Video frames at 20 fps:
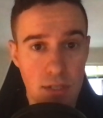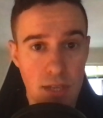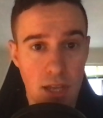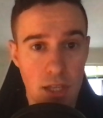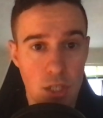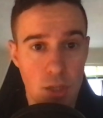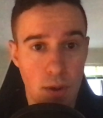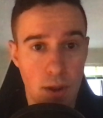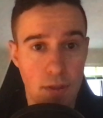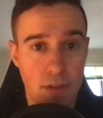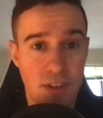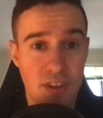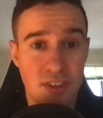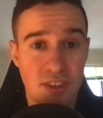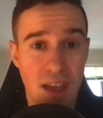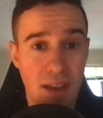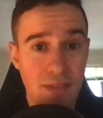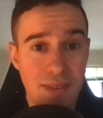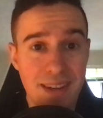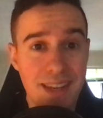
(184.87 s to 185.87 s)
he also had
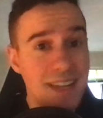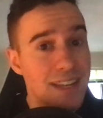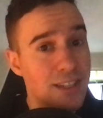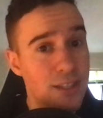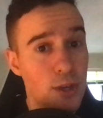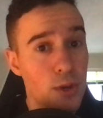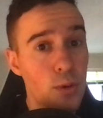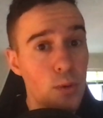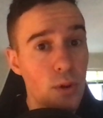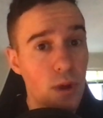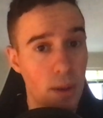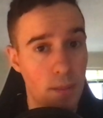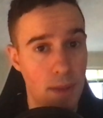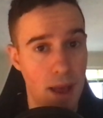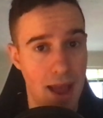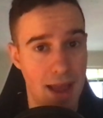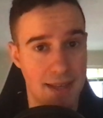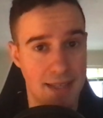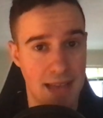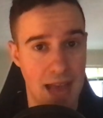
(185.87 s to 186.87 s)
72
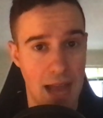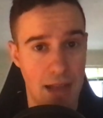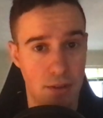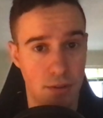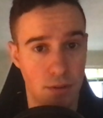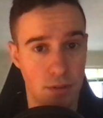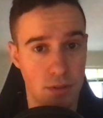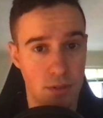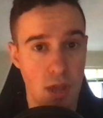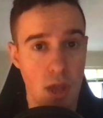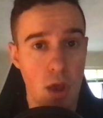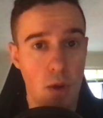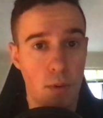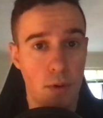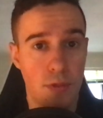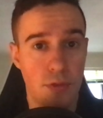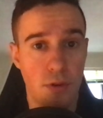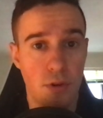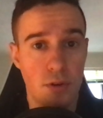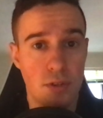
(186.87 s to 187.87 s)
combined tackles
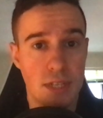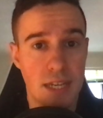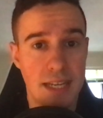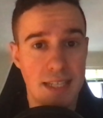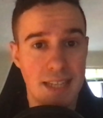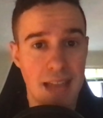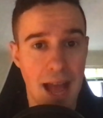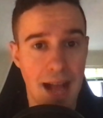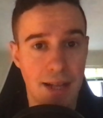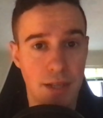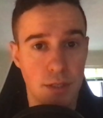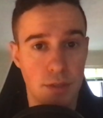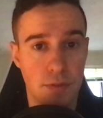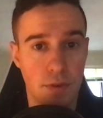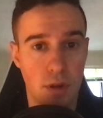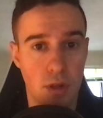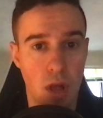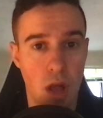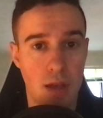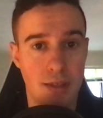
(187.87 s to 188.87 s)
with 13 tackles
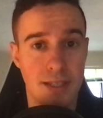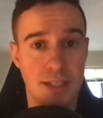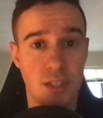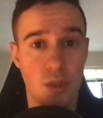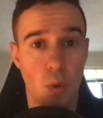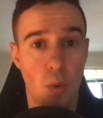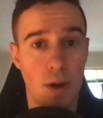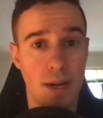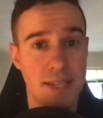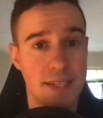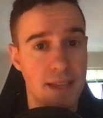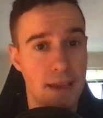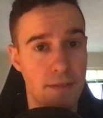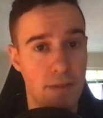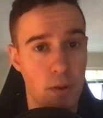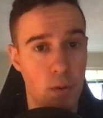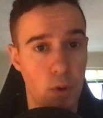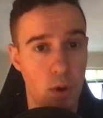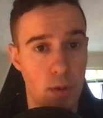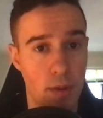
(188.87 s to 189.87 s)
for a loss and
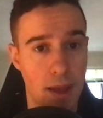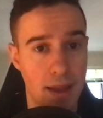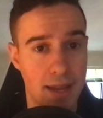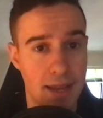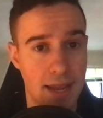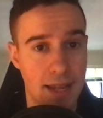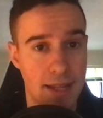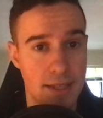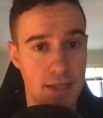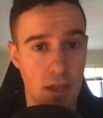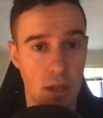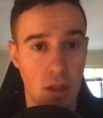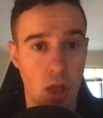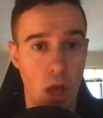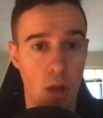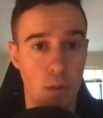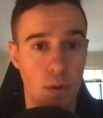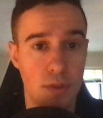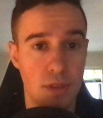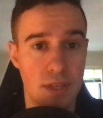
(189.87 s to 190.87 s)
27 quarterback hits,
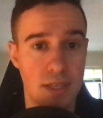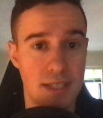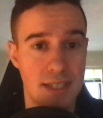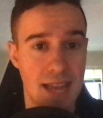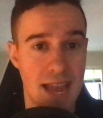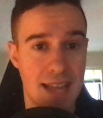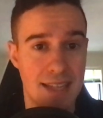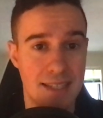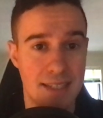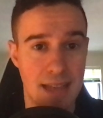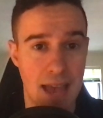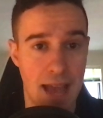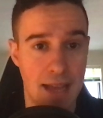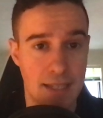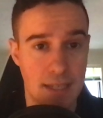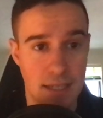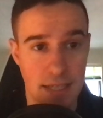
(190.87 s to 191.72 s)
along with his 10 sacks.